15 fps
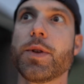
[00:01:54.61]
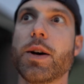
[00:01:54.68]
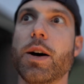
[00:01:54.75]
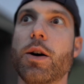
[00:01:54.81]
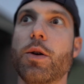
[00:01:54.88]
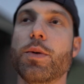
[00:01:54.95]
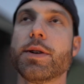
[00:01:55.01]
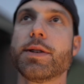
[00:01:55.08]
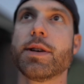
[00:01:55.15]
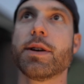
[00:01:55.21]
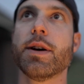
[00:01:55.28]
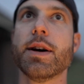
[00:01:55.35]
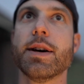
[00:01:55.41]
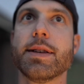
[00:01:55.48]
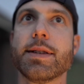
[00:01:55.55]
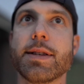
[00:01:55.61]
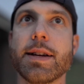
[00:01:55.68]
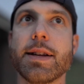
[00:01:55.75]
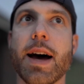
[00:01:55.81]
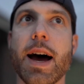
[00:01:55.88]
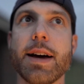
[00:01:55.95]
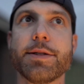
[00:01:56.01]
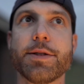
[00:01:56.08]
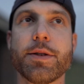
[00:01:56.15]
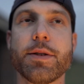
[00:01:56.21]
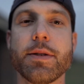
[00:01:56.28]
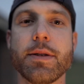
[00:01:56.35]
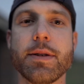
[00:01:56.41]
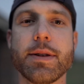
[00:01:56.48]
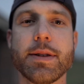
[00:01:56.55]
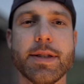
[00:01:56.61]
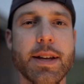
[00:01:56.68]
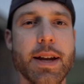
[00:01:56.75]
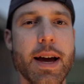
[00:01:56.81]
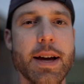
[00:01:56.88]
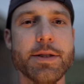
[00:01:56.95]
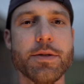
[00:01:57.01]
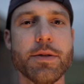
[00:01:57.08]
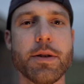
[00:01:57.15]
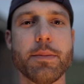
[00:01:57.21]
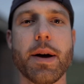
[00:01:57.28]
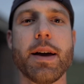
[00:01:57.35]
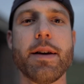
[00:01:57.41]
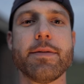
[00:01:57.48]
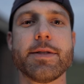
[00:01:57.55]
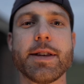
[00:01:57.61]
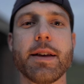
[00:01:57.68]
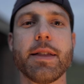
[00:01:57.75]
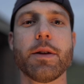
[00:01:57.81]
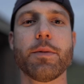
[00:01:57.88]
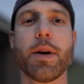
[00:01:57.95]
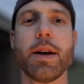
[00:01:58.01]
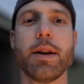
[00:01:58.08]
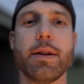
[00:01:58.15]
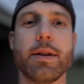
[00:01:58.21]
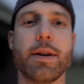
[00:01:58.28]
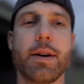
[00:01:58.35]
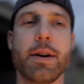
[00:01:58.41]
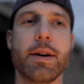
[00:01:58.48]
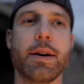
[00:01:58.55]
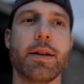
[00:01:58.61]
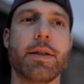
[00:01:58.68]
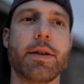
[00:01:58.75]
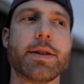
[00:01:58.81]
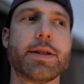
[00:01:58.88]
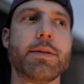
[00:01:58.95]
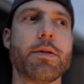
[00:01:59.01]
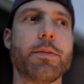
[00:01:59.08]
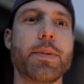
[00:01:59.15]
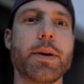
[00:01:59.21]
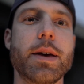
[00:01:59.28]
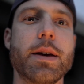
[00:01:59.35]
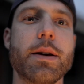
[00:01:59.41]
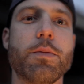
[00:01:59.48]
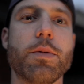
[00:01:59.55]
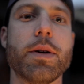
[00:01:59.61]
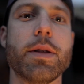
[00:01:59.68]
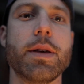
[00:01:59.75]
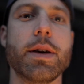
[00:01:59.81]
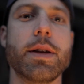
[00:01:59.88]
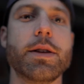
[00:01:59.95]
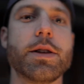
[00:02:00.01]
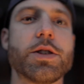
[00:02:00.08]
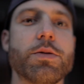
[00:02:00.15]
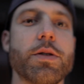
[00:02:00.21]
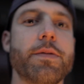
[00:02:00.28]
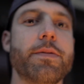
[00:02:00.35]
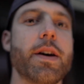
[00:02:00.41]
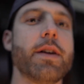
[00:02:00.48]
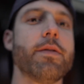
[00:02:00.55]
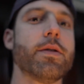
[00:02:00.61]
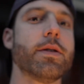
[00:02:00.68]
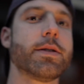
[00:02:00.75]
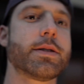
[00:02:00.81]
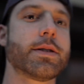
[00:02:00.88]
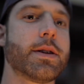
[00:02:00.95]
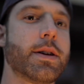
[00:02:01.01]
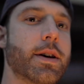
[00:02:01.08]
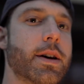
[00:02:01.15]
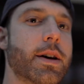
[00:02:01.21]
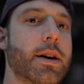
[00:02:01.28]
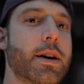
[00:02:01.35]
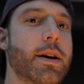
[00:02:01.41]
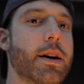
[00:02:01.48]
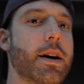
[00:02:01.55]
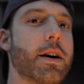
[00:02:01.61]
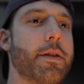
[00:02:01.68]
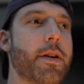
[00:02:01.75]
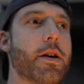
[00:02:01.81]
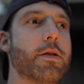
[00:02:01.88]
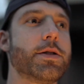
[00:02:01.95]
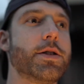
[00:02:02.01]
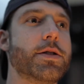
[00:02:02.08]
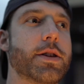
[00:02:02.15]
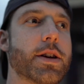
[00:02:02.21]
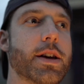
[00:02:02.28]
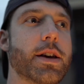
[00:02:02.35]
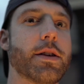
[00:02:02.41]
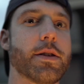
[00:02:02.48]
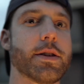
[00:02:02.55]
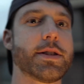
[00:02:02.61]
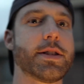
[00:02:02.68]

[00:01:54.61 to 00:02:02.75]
Sennheiser? Am I even saying that right? They seem to be one of the industry favorites. If I was using either a